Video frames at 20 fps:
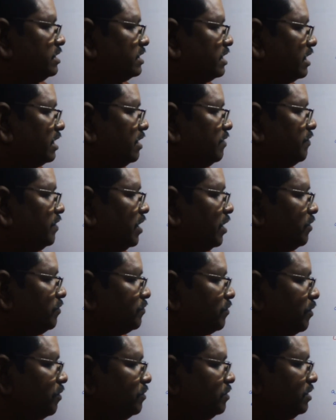Second, we
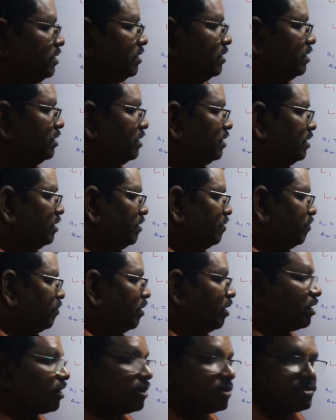have found
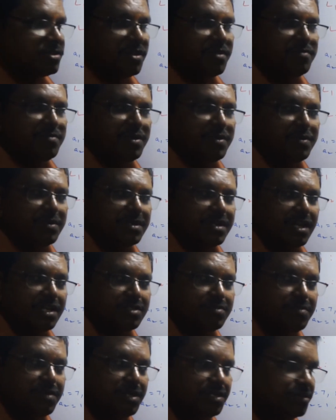modulus of B1
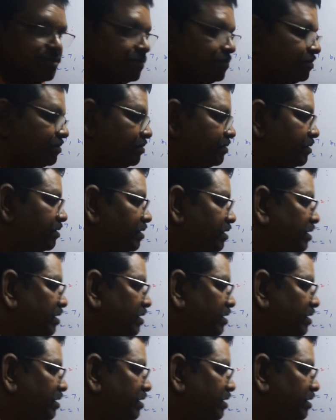cross B2.